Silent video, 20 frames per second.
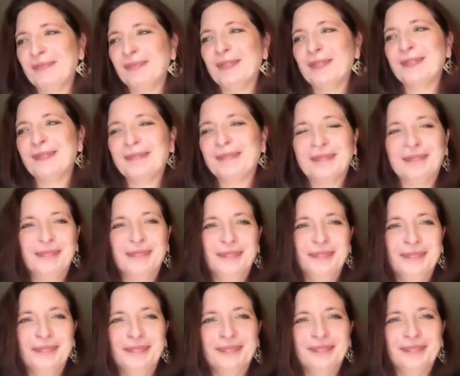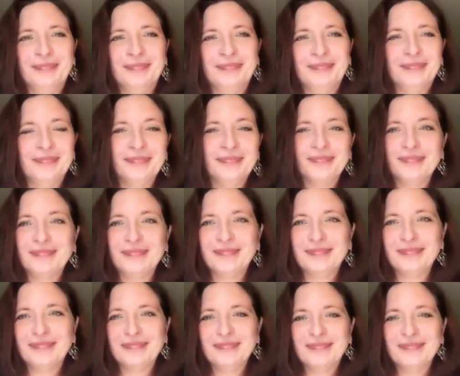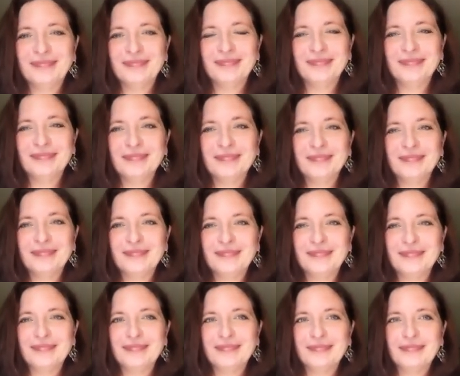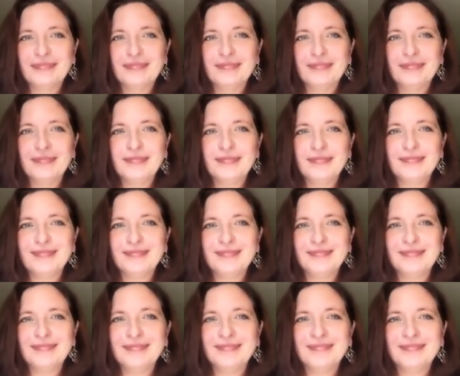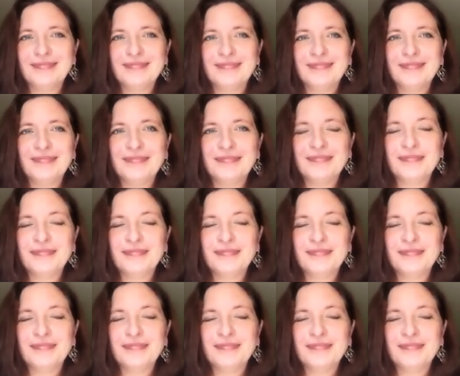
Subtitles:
(silent)